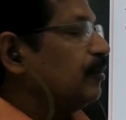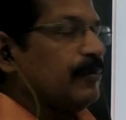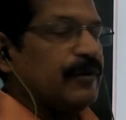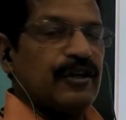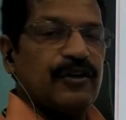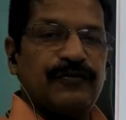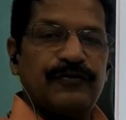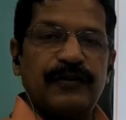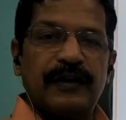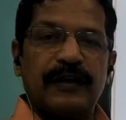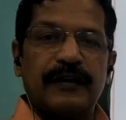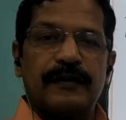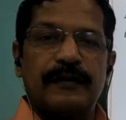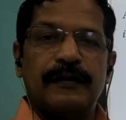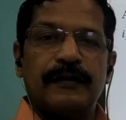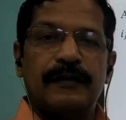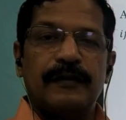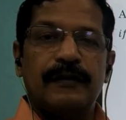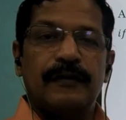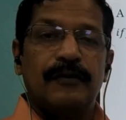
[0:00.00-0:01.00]
element of R
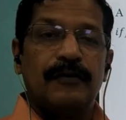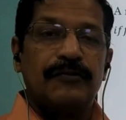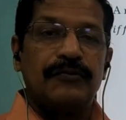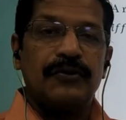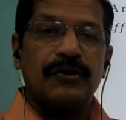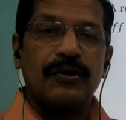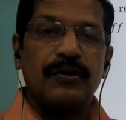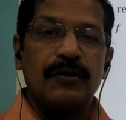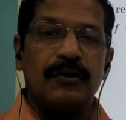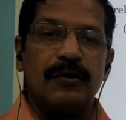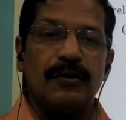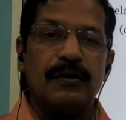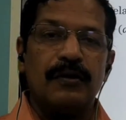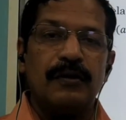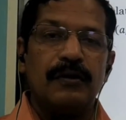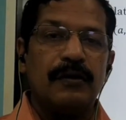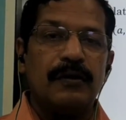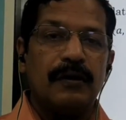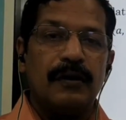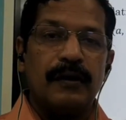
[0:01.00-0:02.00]
for all
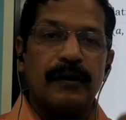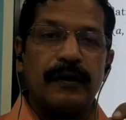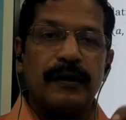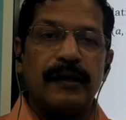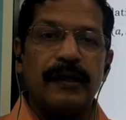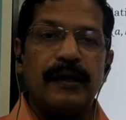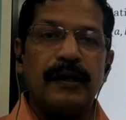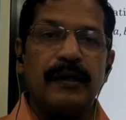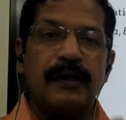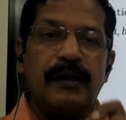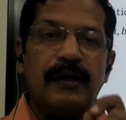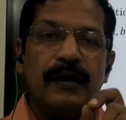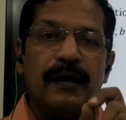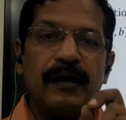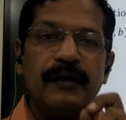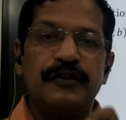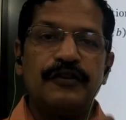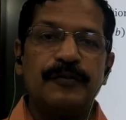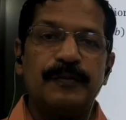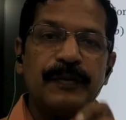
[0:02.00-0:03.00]
A
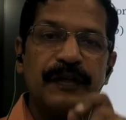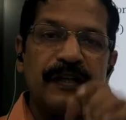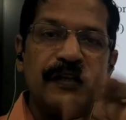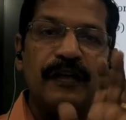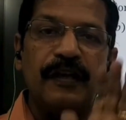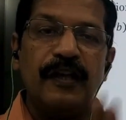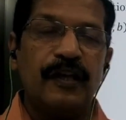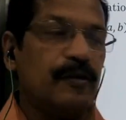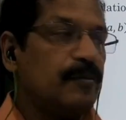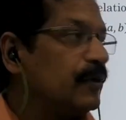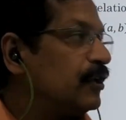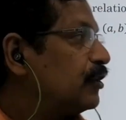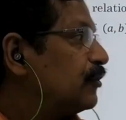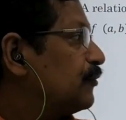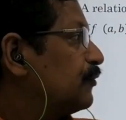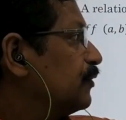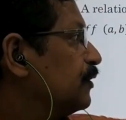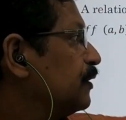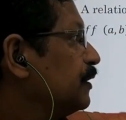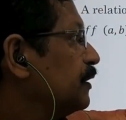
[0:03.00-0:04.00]
and B element
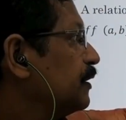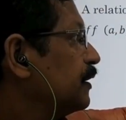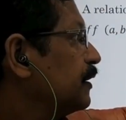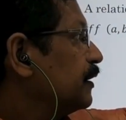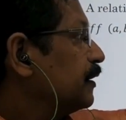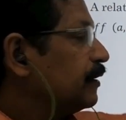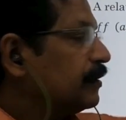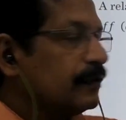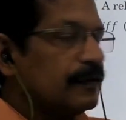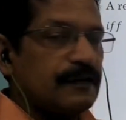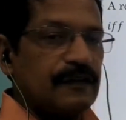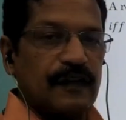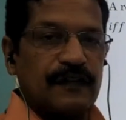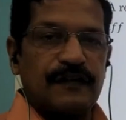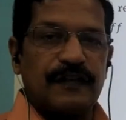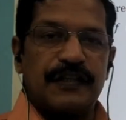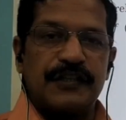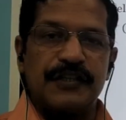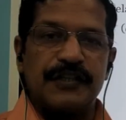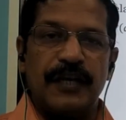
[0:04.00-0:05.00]
of the
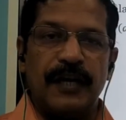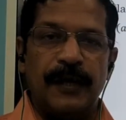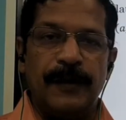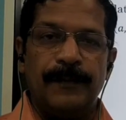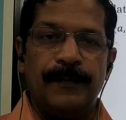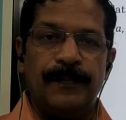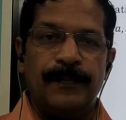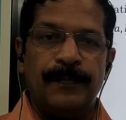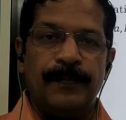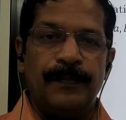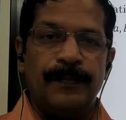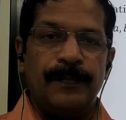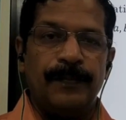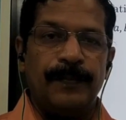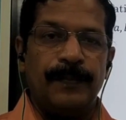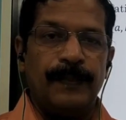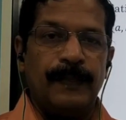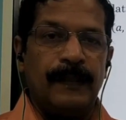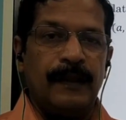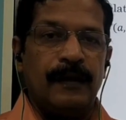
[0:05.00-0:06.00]
set A.
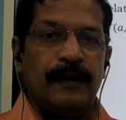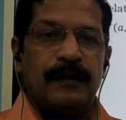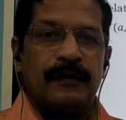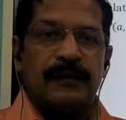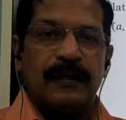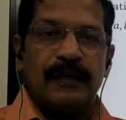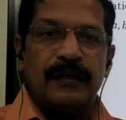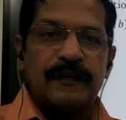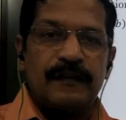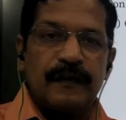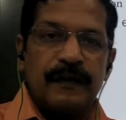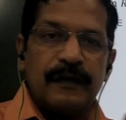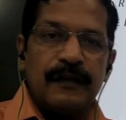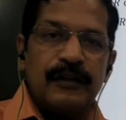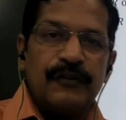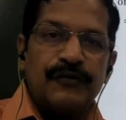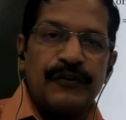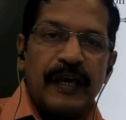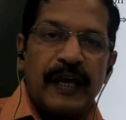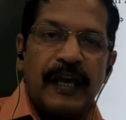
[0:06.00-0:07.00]
That is,
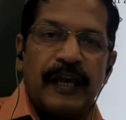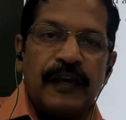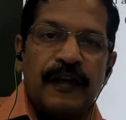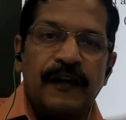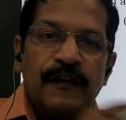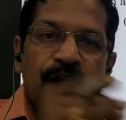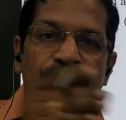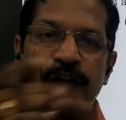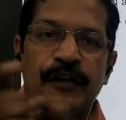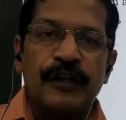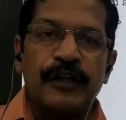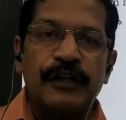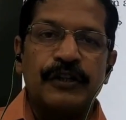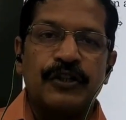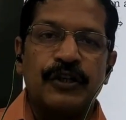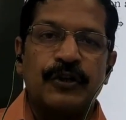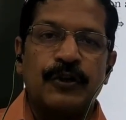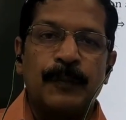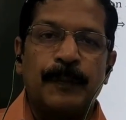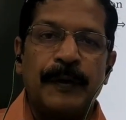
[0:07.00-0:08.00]
if A is
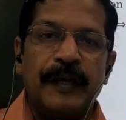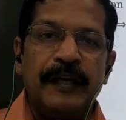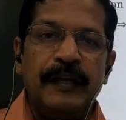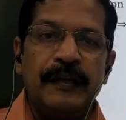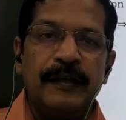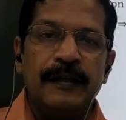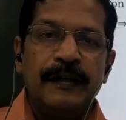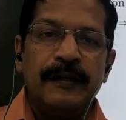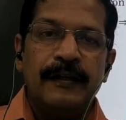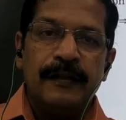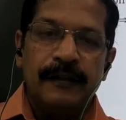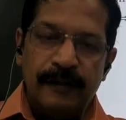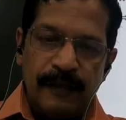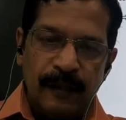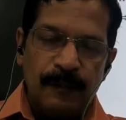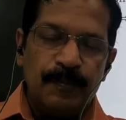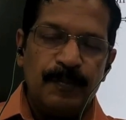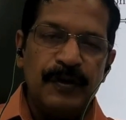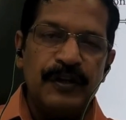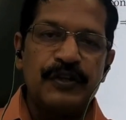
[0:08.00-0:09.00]
related to B,
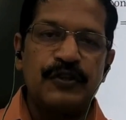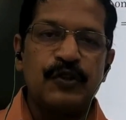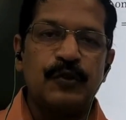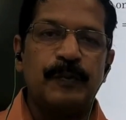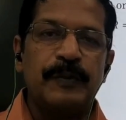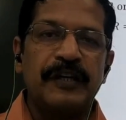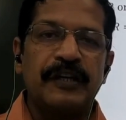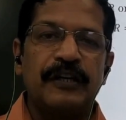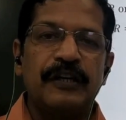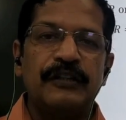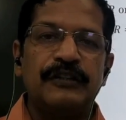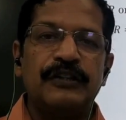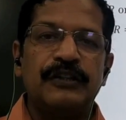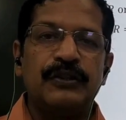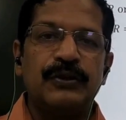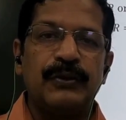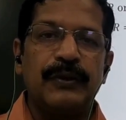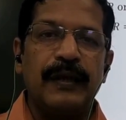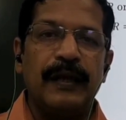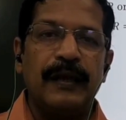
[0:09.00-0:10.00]
then B should be
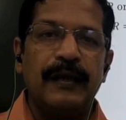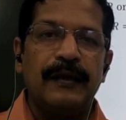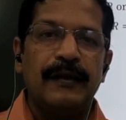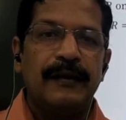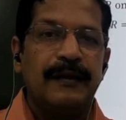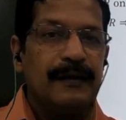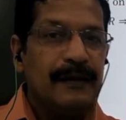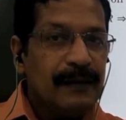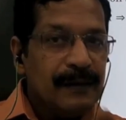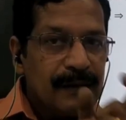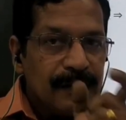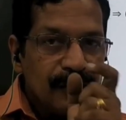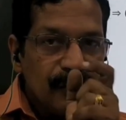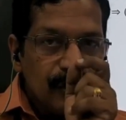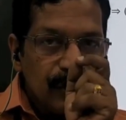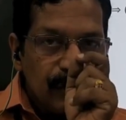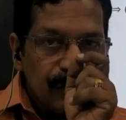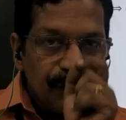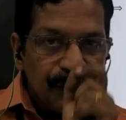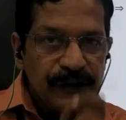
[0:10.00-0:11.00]
related to A.
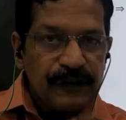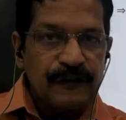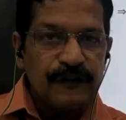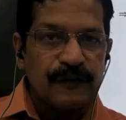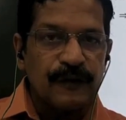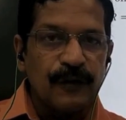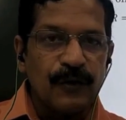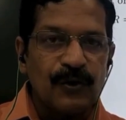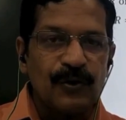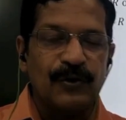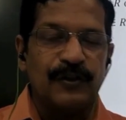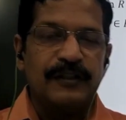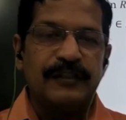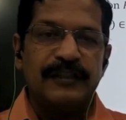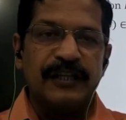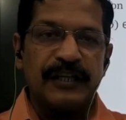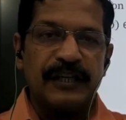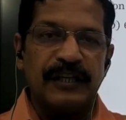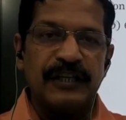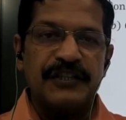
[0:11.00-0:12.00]
If it's so,
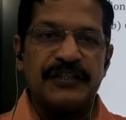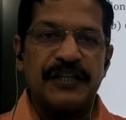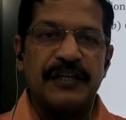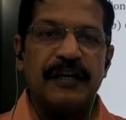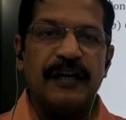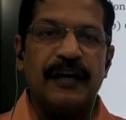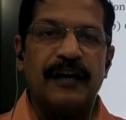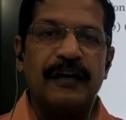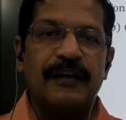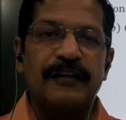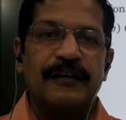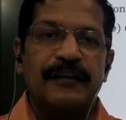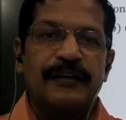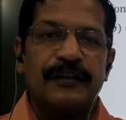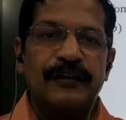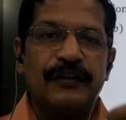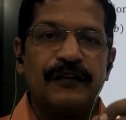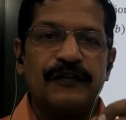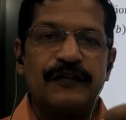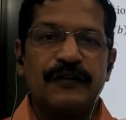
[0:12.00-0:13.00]
the relation
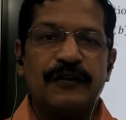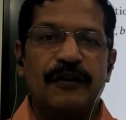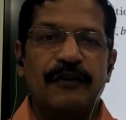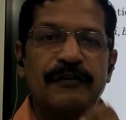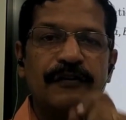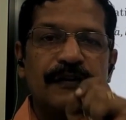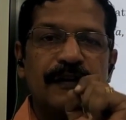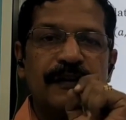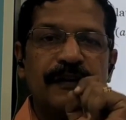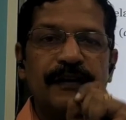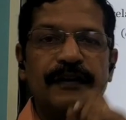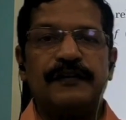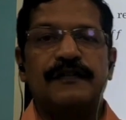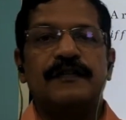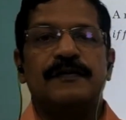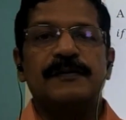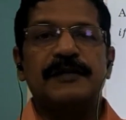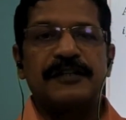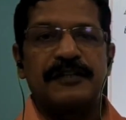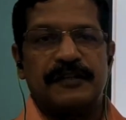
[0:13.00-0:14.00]
R is called a
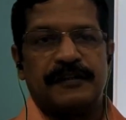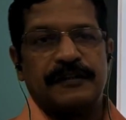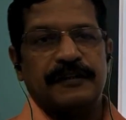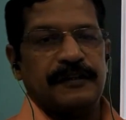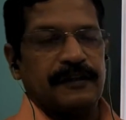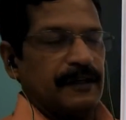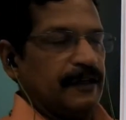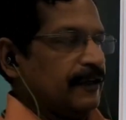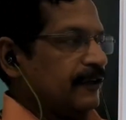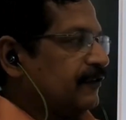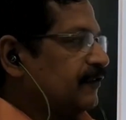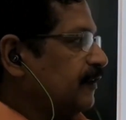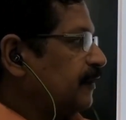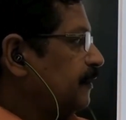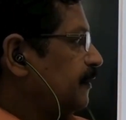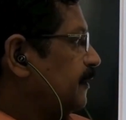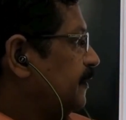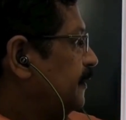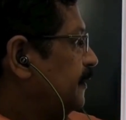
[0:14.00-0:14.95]
symmetric relation.